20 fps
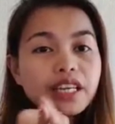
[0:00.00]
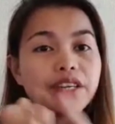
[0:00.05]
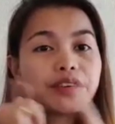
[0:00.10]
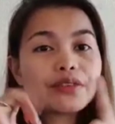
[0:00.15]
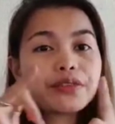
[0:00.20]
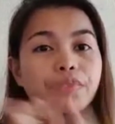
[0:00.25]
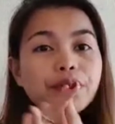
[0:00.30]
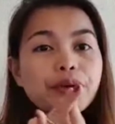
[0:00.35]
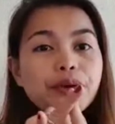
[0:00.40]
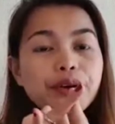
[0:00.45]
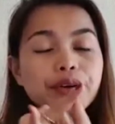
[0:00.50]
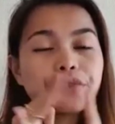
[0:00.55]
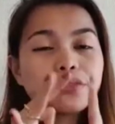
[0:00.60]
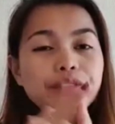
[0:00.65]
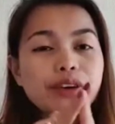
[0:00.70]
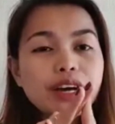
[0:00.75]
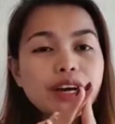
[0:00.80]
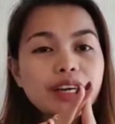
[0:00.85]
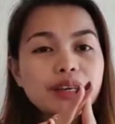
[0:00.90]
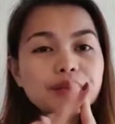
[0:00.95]
4,
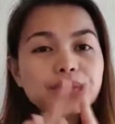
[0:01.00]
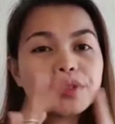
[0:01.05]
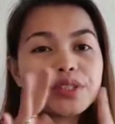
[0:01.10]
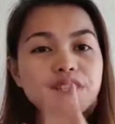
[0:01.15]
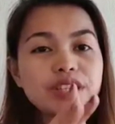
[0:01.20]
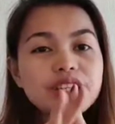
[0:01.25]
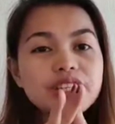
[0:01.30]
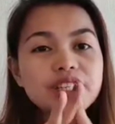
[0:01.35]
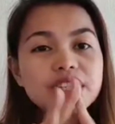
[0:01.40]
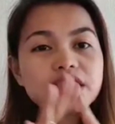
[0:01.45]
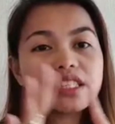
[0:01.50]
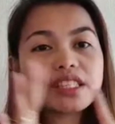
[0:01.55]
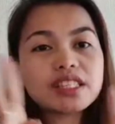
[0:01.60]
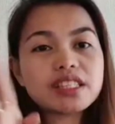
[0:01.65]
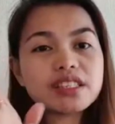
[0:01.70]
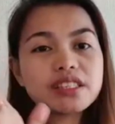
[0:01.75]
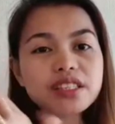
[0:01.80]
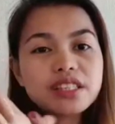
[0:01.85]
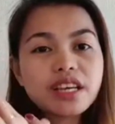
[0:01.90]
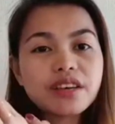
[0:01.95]
5, 6,
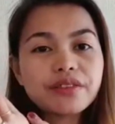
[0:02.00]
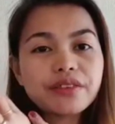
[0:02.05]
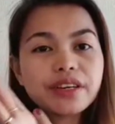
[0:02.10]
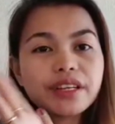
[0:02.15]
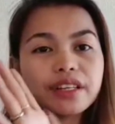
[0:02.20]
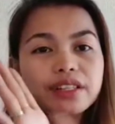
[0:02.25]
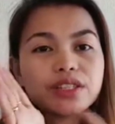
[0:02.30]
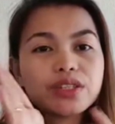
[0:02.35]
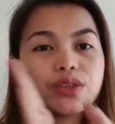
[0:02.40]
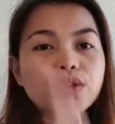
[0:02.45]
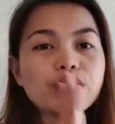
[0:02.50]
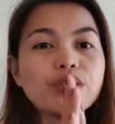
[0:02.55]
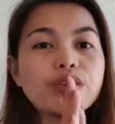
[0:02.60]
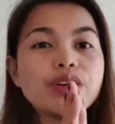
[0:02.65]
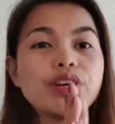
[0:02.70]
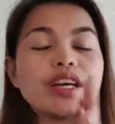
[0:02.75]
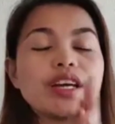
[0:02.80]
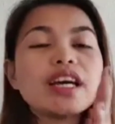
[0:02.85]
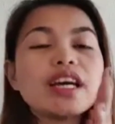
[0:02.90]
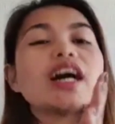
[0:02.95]
7. So
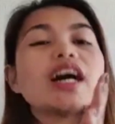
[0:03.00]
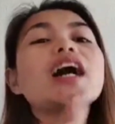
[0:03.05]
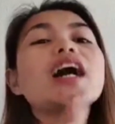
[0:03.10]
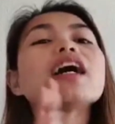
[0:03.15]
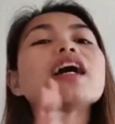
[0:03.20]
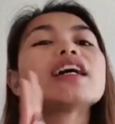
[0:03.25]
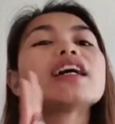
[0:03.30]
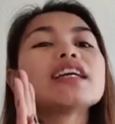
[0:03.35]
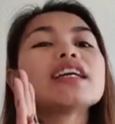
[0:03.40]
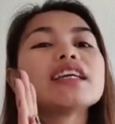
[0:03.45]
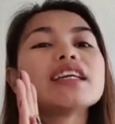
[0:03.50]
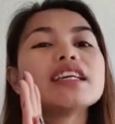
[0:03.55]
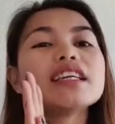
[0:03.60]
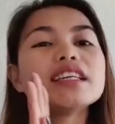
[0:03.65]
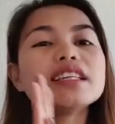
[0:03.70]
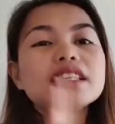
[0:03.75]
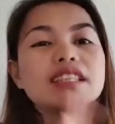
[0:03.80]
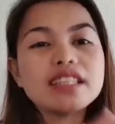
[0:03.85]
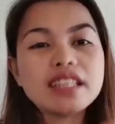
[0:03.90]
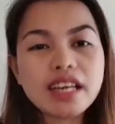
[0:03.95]

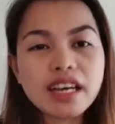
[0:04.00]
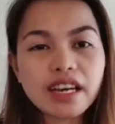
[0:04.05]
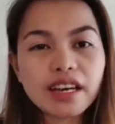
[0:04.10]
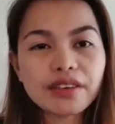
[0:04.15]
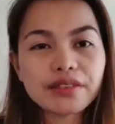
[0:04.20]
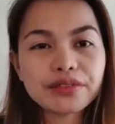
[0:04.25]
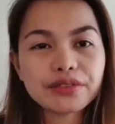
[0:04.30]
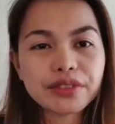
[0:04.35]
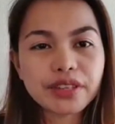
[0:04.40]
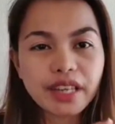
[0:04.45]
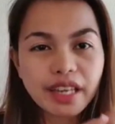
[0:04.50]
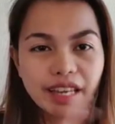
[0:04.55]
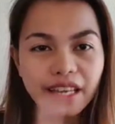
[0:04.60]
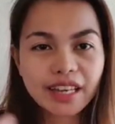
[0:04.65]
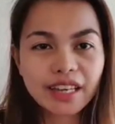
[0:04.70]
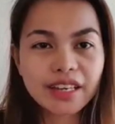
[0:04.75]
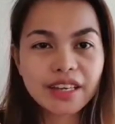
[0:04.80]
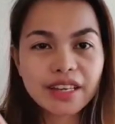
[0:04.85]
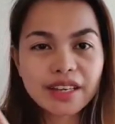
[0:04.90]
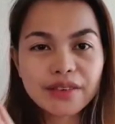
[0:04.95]
I have
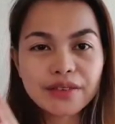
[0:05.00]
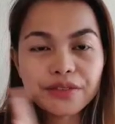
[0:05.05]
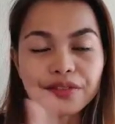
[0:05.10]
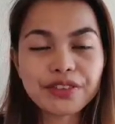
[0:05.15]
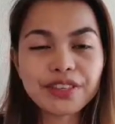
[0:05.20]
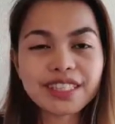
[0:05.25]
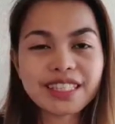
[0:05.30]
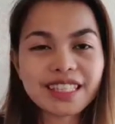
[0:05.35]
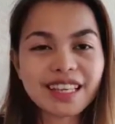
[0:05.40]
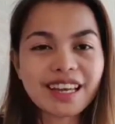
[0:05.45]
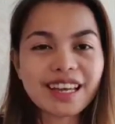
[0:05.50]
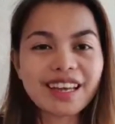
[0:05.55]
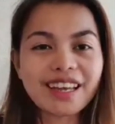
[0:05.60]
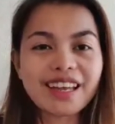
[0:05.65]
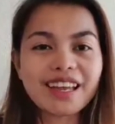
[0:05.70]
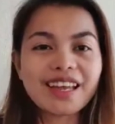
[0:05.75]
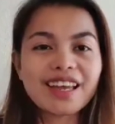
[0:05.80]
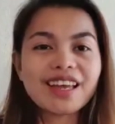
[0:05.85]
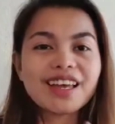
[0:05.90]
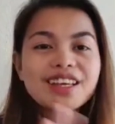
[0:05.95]
a visa.
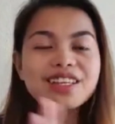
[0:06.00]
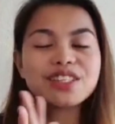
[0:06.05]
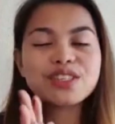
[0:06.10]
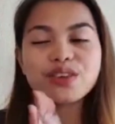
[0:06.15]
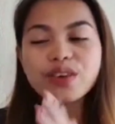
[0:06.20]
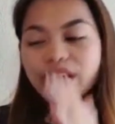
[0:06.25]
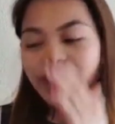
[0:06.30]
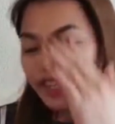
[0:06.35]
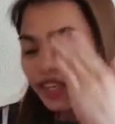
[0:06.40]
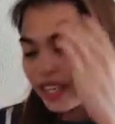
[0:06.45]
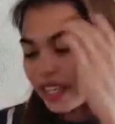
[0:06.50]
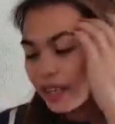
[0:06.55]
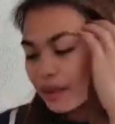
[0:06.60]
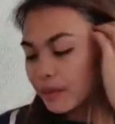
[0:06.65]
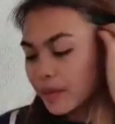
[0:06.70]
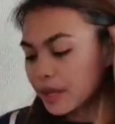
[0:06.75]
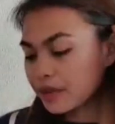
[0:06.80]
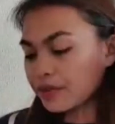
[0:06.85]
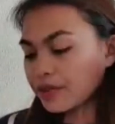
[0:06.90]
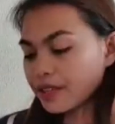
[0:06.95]
So
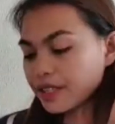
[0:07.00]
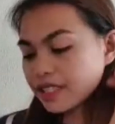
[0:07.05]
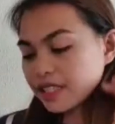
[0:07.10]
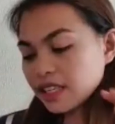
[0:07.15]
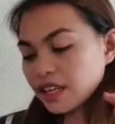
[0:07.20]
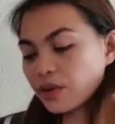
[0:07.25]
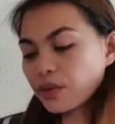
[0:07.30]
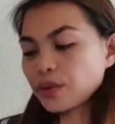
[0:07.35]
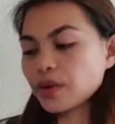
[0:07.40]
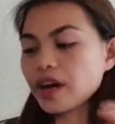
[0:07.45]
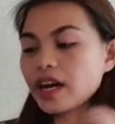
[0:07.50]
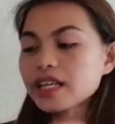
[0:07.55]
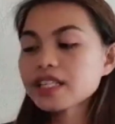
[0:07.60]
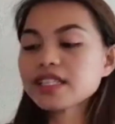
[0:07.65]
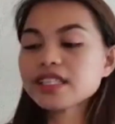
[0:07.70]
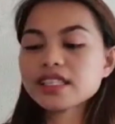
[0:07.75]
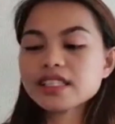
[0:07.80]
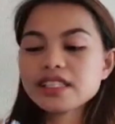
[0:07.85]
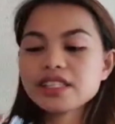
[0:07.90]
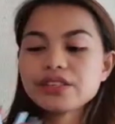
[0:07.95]
my visa was
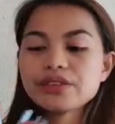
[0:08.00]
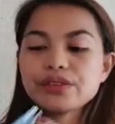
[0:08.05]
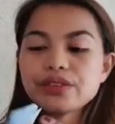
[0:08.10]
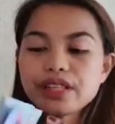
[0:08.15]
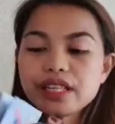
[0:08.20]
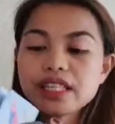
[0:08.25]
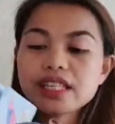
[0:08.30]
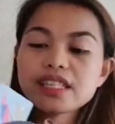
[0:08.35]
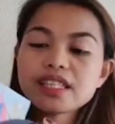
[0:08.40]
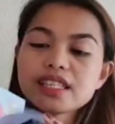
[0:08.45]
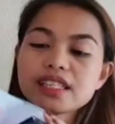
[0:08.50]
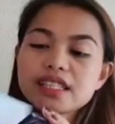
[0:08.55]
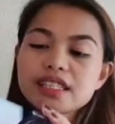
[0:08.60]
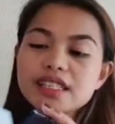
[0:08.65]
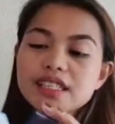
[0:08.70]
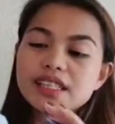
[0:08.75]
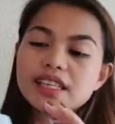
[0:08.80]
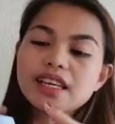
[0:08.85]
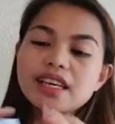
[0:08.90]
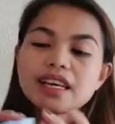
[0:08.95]
released,
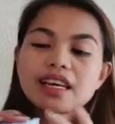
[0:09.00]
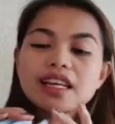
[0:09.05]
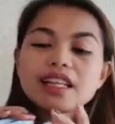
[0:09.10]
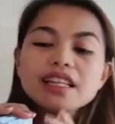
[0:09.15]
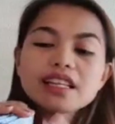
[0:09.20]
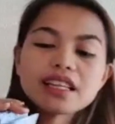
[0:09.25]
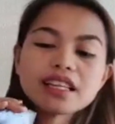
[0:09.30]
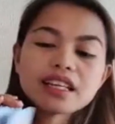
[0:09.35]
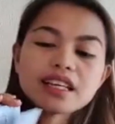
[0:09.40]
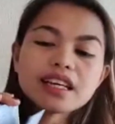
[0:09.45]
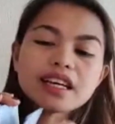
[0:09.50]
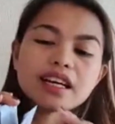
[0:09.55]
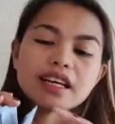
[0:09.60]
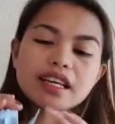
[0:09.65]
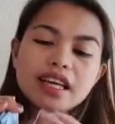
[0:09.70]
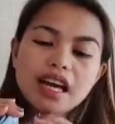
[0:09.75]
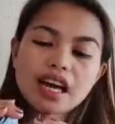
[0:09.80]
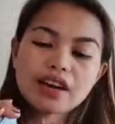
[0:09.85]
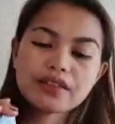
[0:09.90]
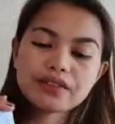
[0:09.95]
and I
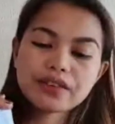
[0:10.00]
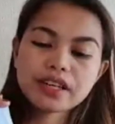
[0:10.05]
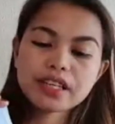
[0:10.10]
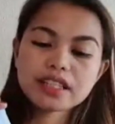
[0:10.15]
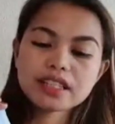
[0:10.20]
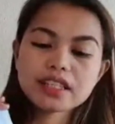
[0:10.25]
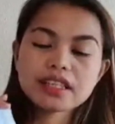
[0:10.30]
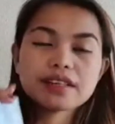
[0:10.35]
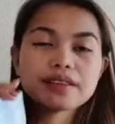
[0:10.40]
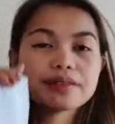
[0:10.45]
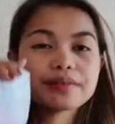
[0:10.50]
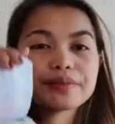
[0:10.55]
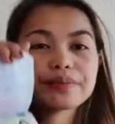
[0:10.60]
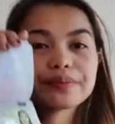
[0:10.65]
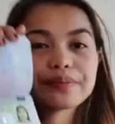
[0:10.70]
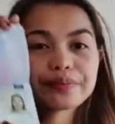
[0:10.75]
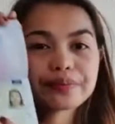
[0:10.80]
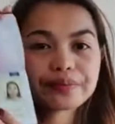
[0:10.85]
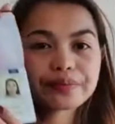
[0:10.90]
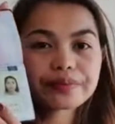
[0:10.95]
have it
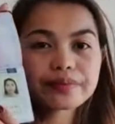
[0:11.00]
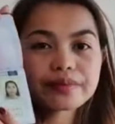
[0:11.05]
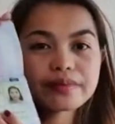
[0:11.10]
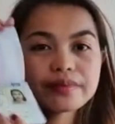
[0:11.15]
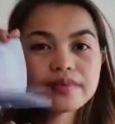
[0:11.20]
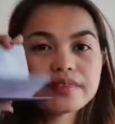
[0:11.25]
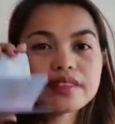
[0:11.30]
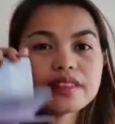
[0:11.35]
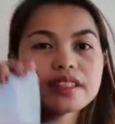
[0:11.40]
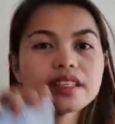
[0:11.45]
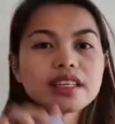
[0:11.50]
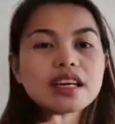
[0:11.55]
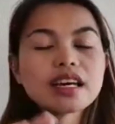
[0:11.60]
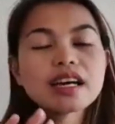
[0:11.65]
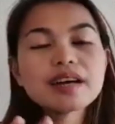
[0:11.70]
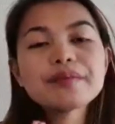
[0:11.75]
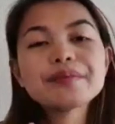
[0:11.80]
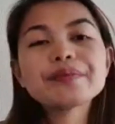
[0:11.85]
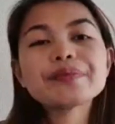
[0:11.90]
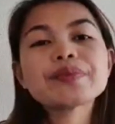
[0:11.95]

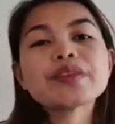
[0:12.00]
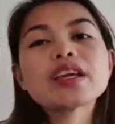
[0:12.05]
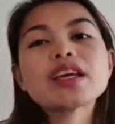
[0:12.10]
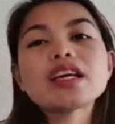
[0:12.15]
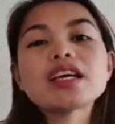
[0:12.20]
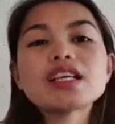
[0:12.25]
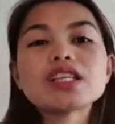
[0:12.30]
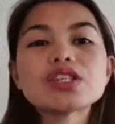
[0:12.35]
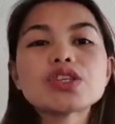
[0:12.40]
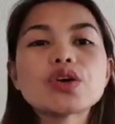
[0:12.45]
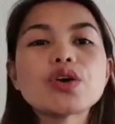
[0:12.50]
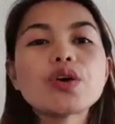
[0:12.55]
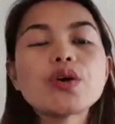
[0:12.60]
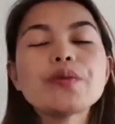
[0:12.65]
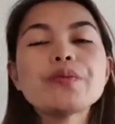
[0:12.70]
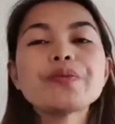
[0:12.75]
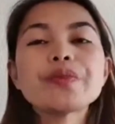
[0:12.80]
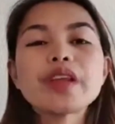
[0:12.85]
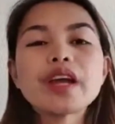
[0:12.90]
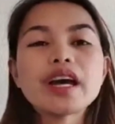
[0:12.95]
Yeah,
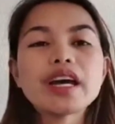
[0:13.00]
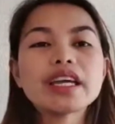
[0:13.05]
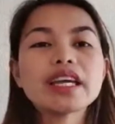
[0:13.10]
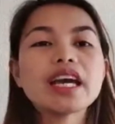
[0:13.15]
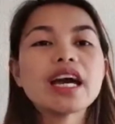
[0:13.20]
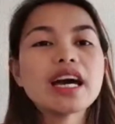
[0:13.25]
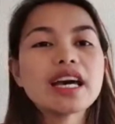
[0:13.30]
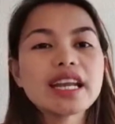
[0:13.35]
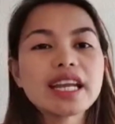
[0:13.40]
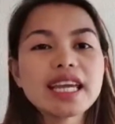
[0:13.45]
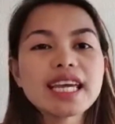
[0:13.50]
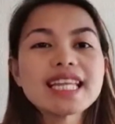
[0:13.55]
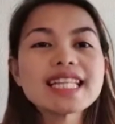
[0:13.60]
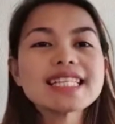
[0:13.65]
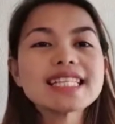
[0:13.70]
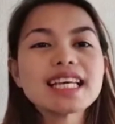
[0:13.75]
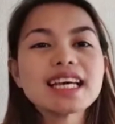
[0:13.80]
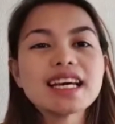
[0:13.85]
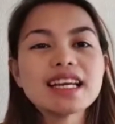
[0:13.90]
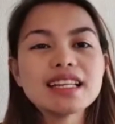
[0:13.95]
so I got
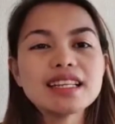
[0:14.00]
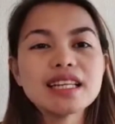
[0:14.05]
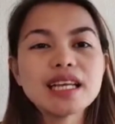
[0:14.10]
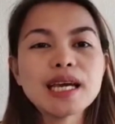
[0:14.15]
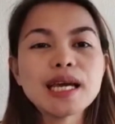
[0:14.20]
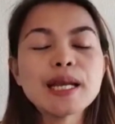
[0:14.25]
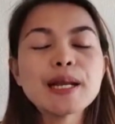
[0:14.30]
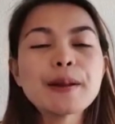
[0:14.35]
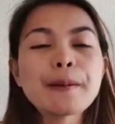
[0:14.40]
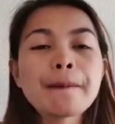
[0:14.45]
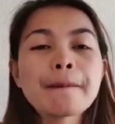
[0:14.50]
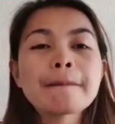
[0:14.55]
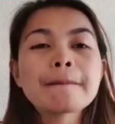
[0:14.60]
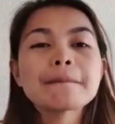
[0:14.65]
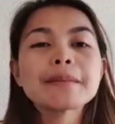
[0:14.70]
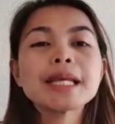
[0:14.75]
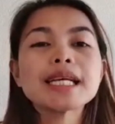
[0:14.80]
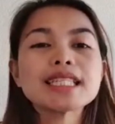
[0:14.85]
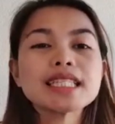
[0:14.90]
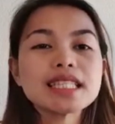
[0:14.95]
it, and then
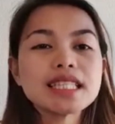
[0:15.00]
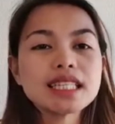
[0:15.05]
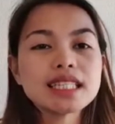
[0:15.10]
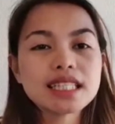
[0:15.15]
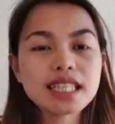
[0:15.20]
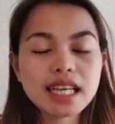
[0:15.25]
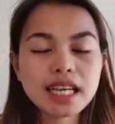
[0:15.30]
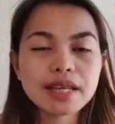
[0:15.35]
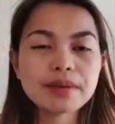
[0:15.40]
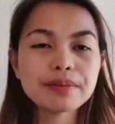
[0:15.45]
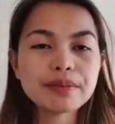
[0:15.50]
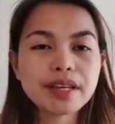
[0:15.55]
that's the time